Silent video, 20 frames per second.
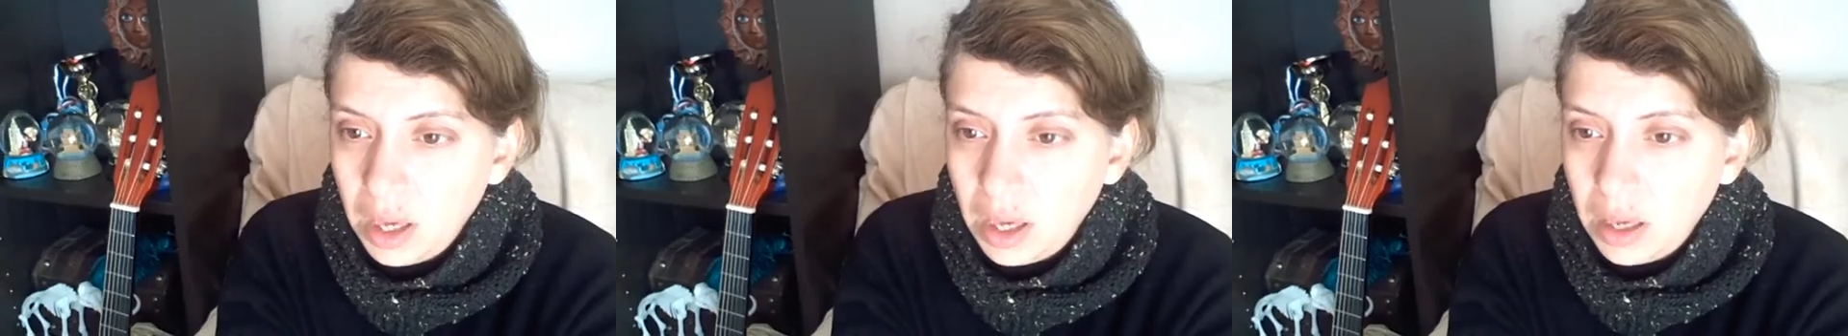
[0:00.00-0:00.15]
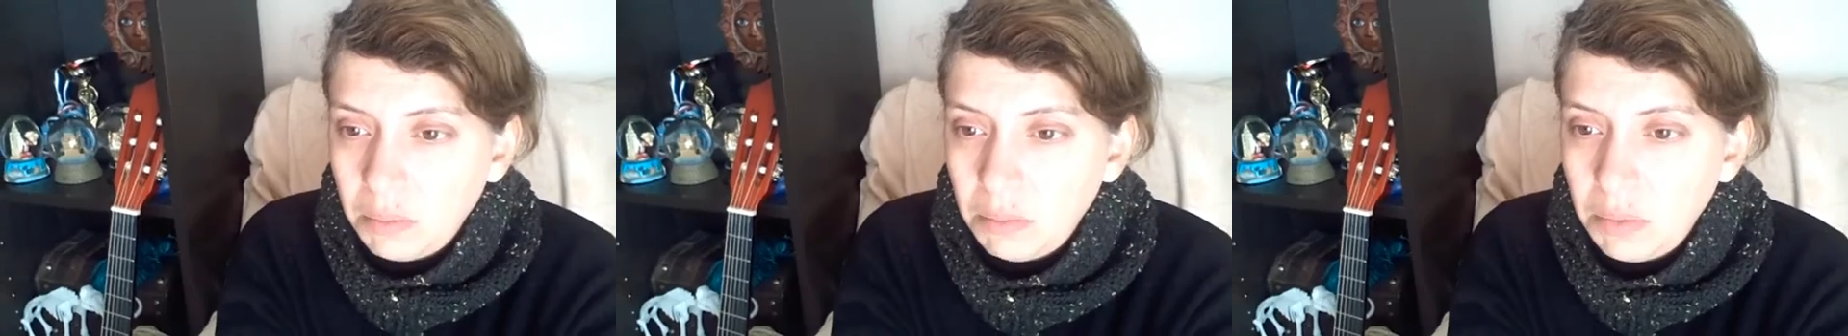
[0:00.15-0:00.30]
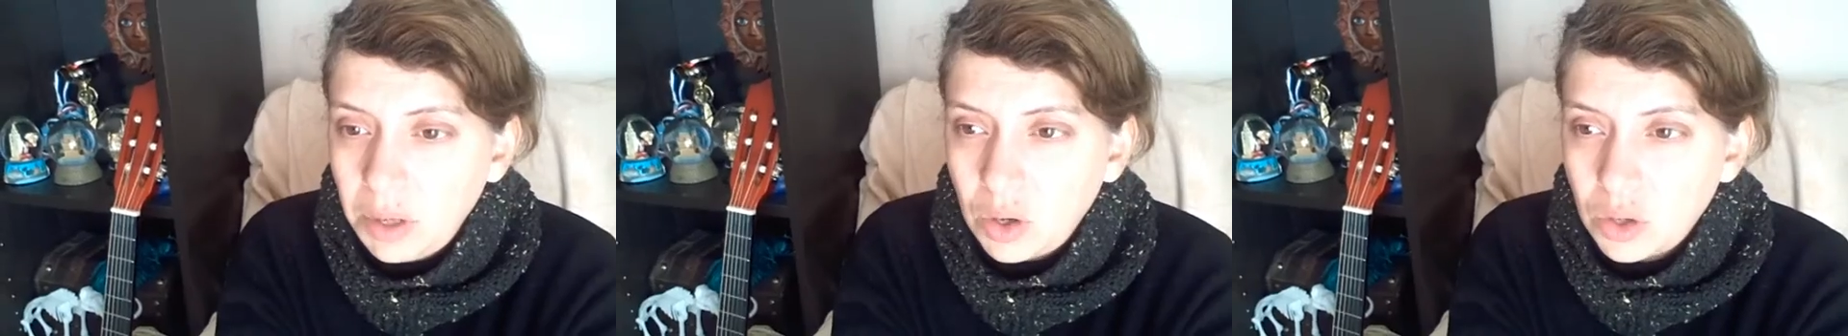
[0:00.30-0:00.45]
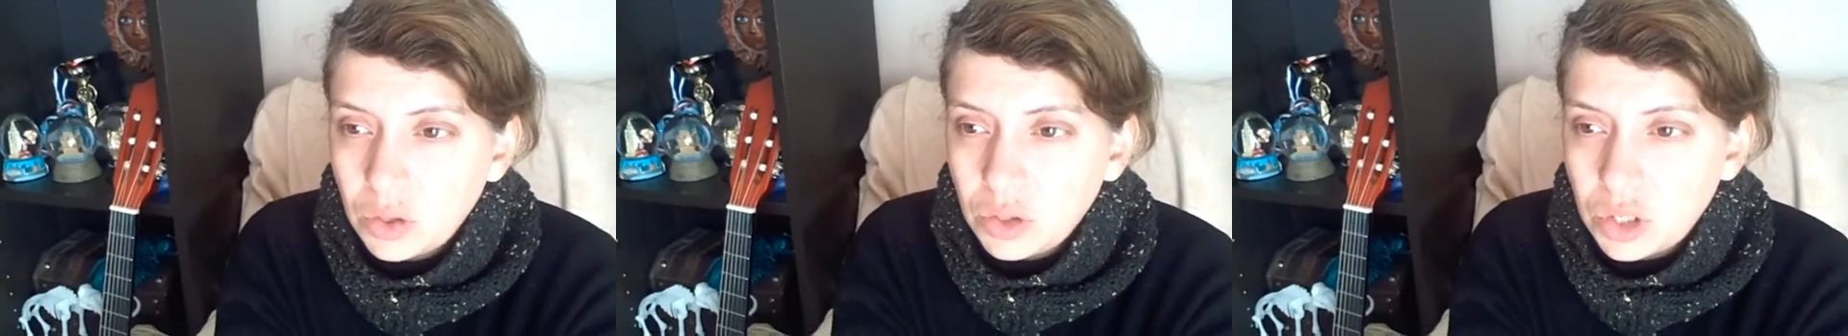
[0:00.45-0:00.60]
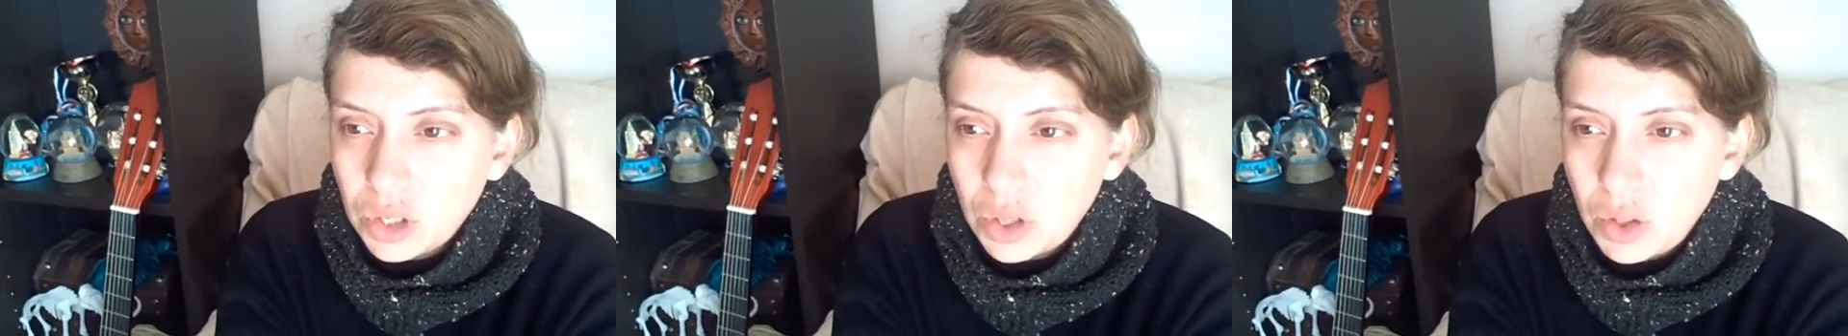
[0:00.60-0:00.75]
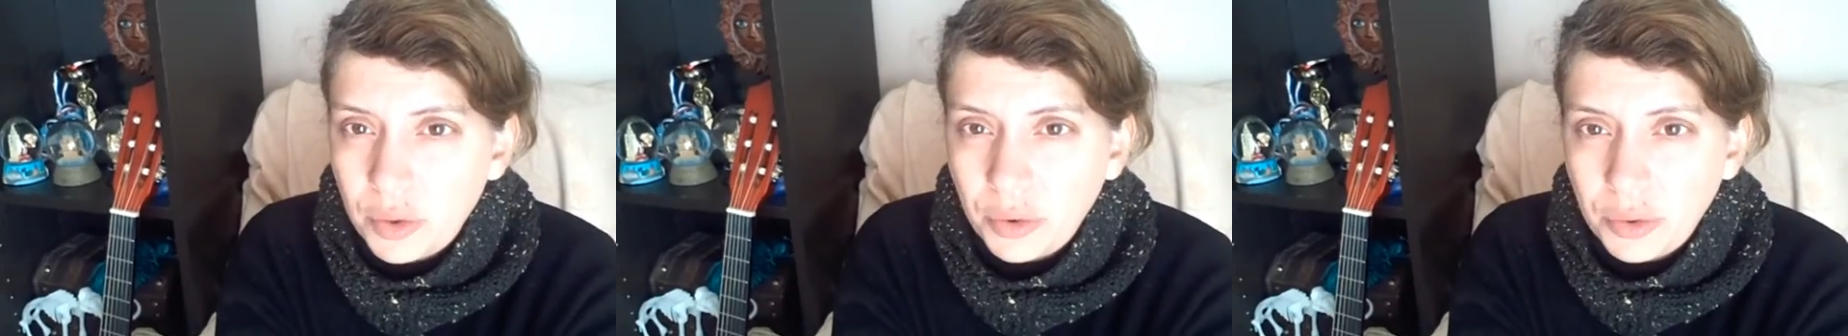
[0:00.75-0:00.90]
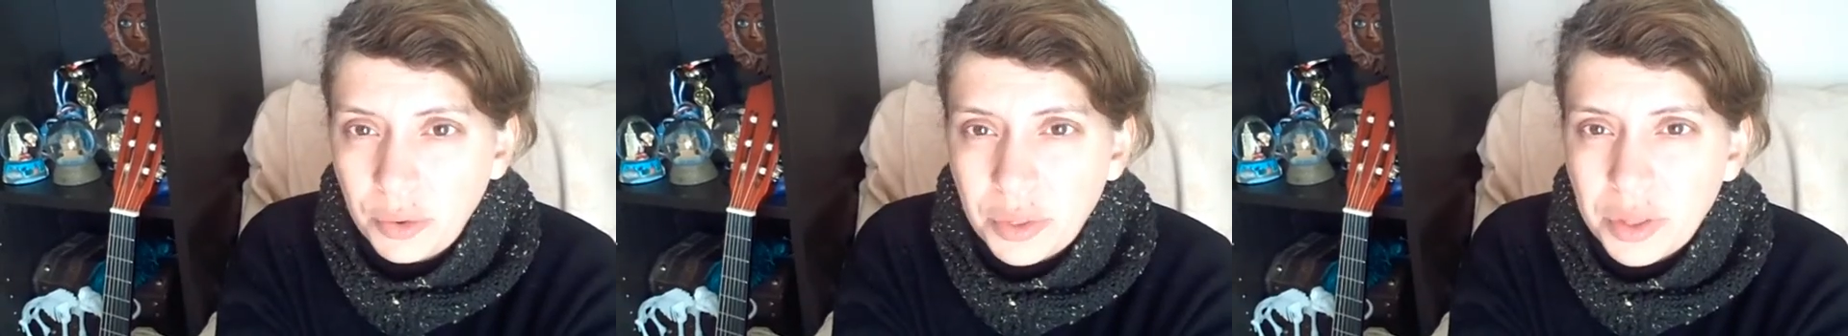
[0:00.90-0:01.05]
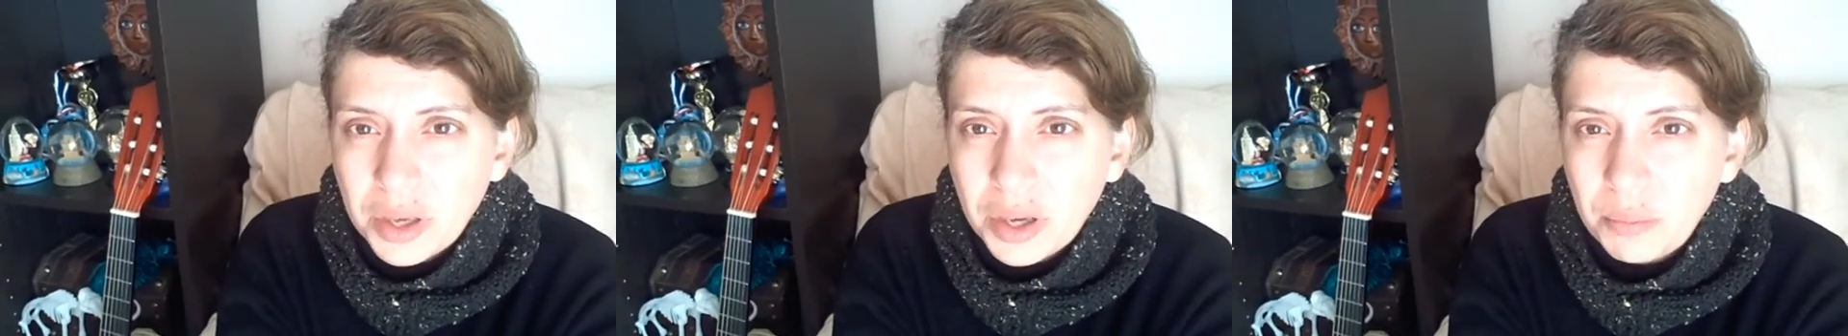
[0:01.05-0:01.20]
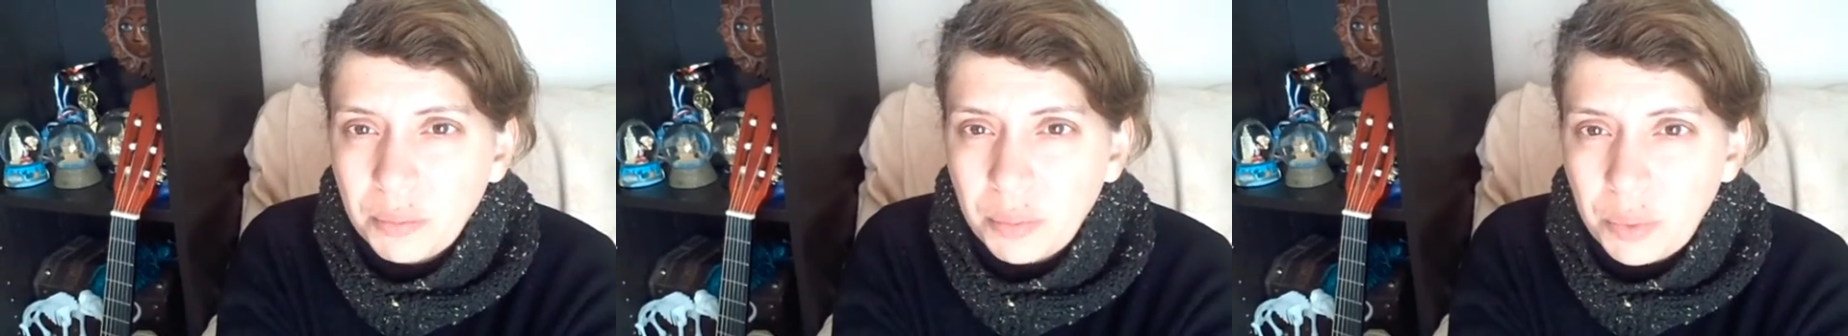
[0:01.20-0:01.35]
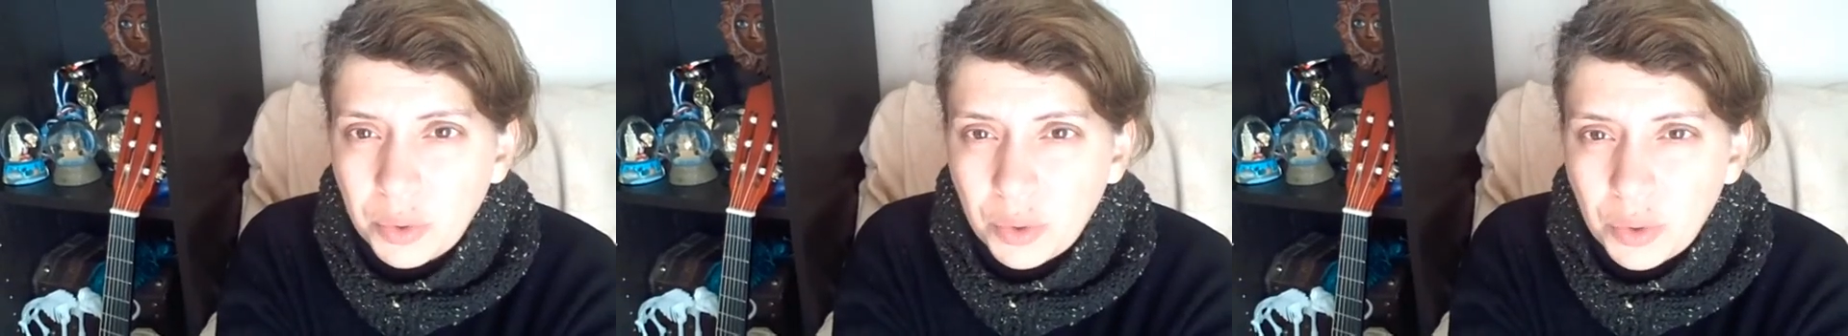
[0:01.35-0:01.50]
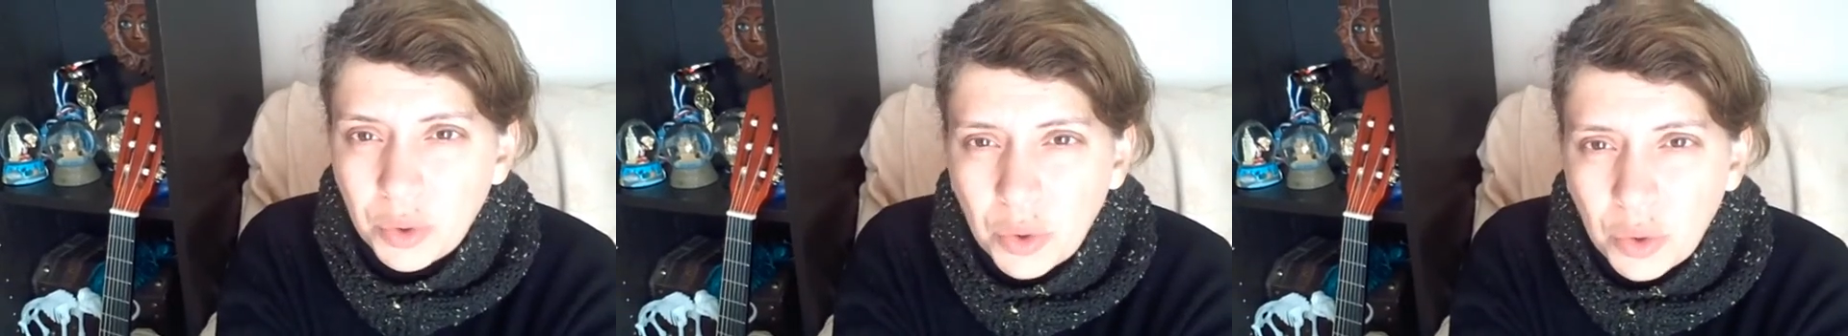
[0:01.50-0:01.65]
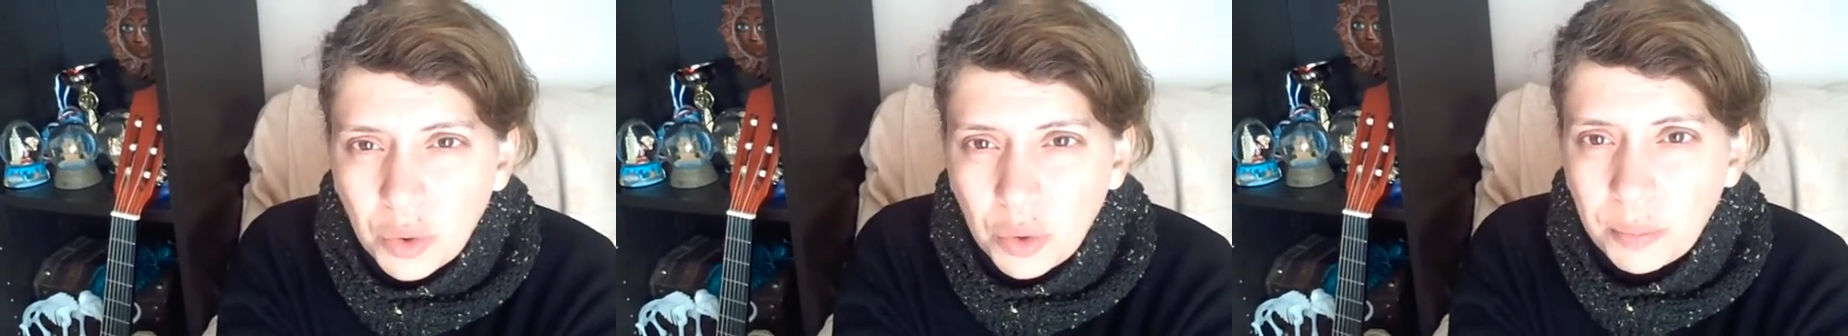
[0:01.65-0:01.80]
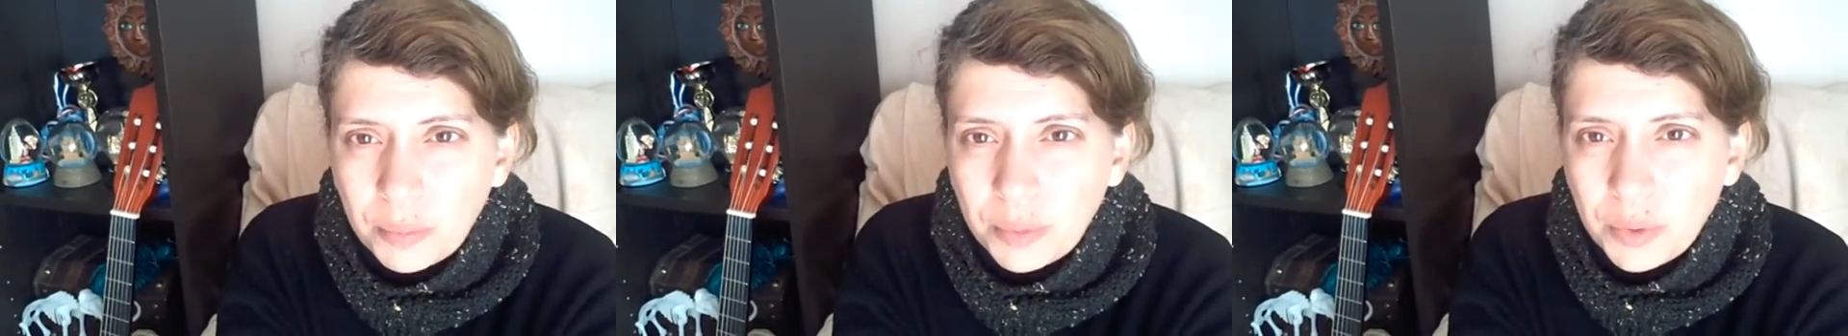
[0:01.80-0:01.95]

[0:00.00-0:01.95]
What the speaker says: because through the group